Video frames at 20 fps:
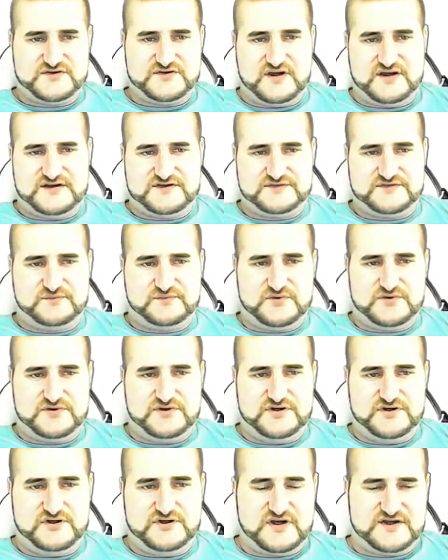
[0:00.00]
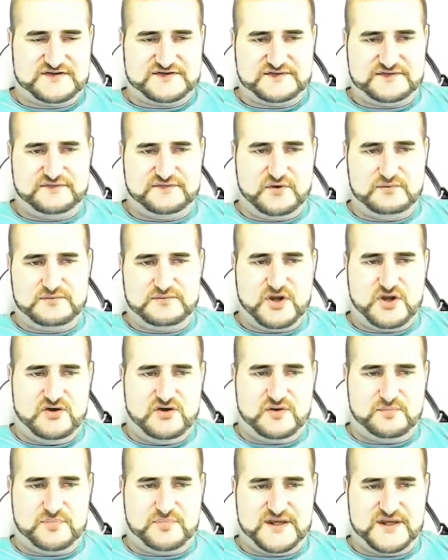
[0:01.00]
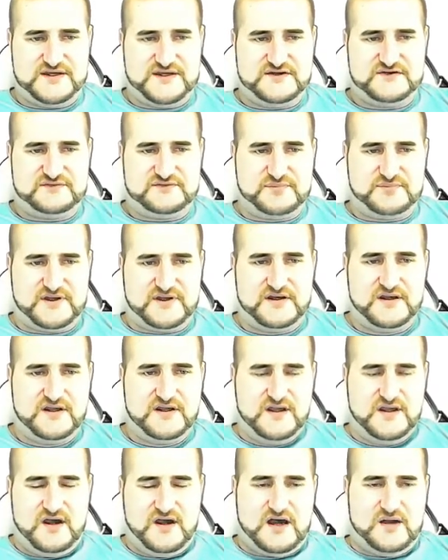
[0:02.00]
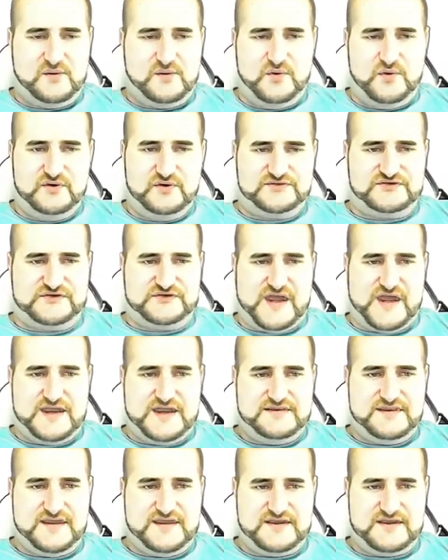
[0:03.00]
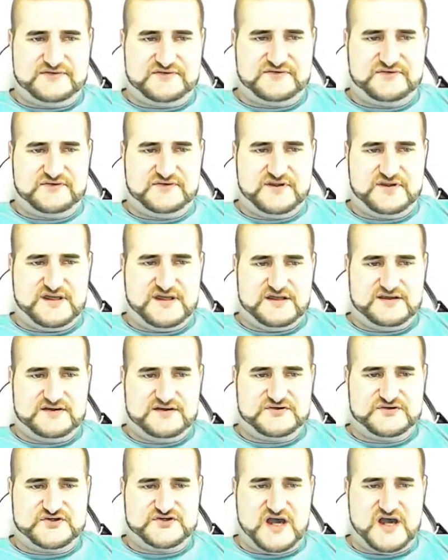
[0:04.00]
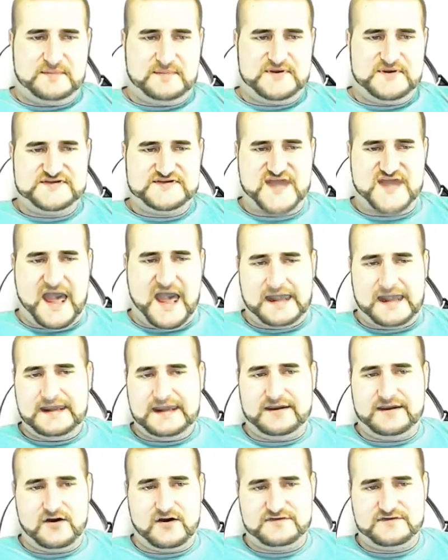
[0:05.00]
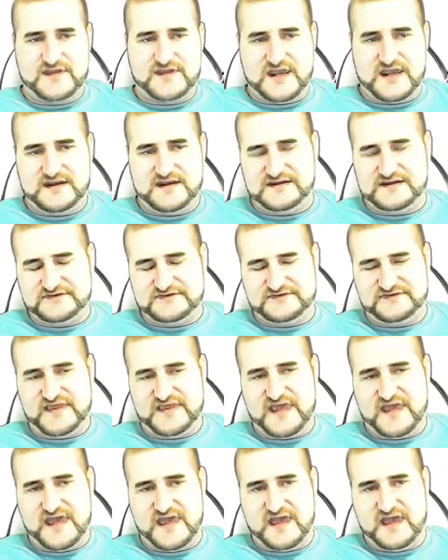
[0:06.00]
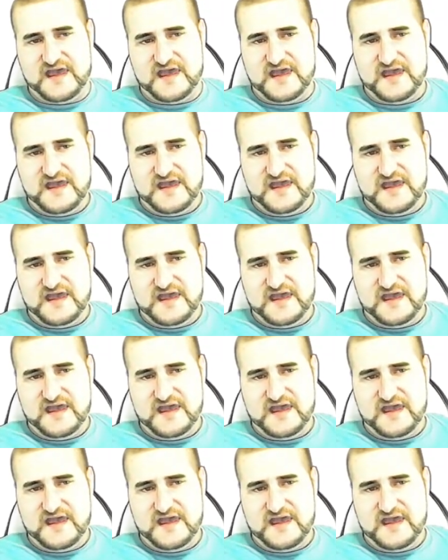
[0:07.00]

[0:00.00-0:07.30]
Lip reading: I just want you guys to form your own opinions. But I will say this: Sharpen's hanging on there, and it's there.